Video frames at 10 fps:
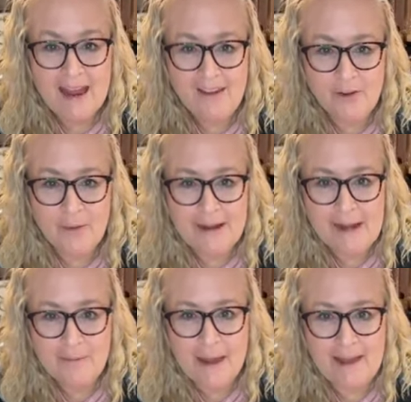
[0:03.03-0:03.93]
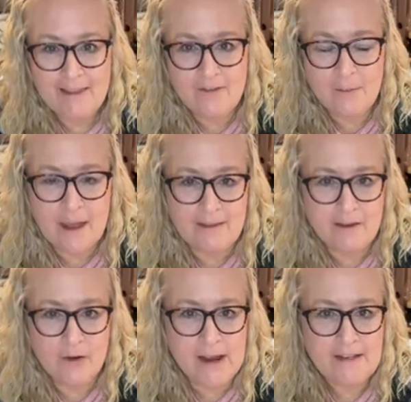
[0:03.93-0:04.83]
Hey everyone, I'm Kathy from
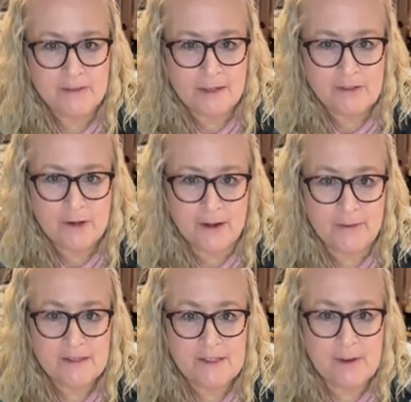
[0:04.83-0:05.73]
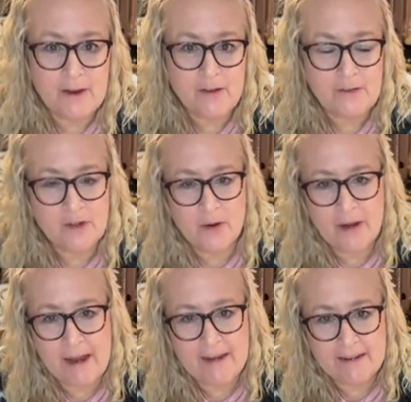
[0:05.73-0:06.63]
Kathy Creates, where I try to inspire you to
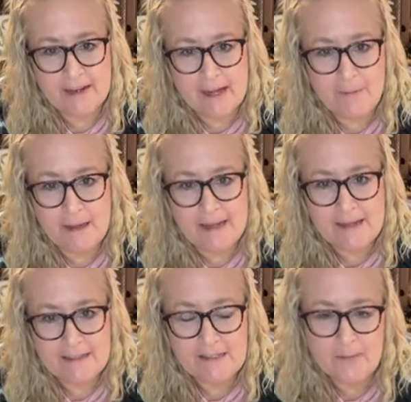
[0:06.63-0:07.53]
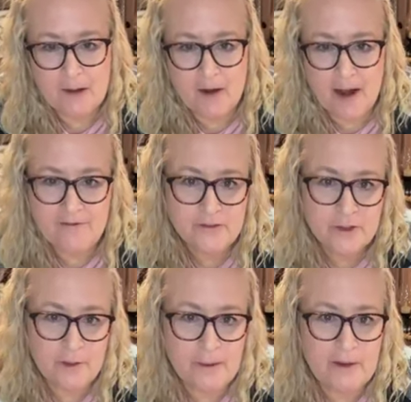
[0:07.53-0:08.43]
create. Come on into my craft
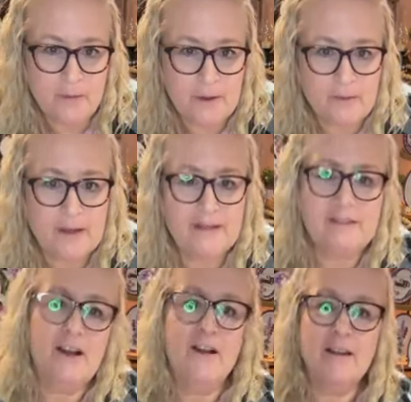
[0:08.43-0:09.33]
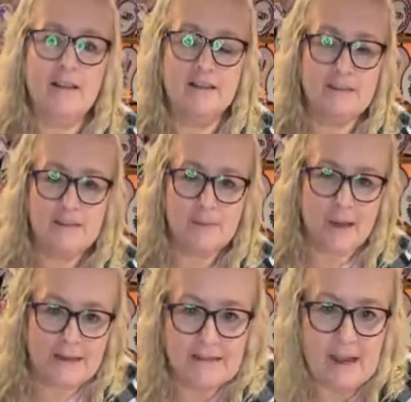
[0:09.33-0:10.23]
room and we will get started. This is
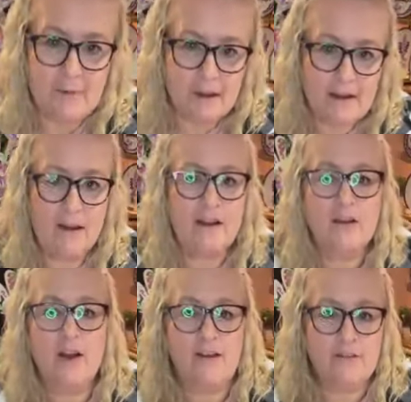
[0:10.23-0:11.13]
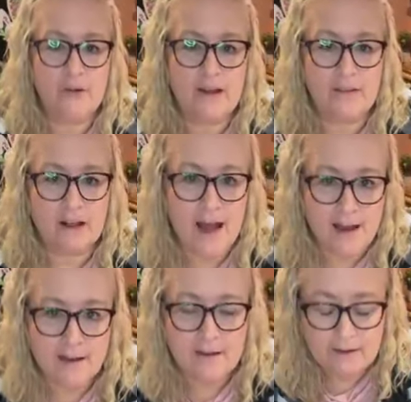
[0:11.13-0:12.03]
my segment on Craft Around the
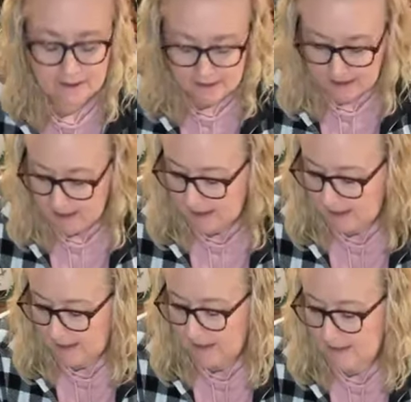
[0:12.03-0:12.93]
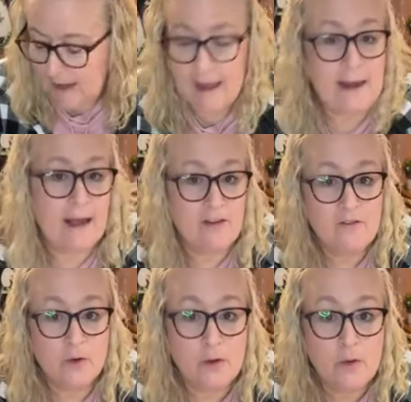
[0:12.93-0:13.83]
Clock, and I
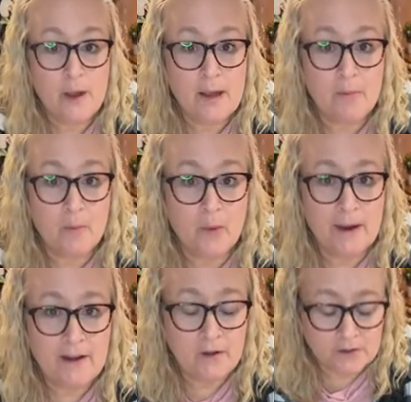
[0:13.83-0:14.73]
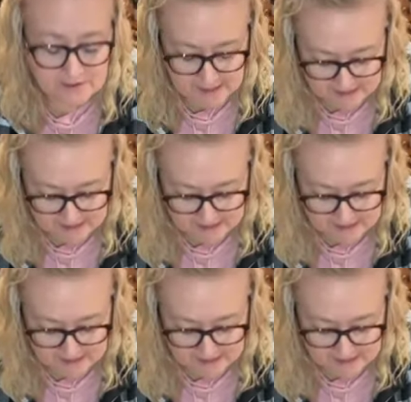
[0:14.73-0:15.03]
have for you a brand new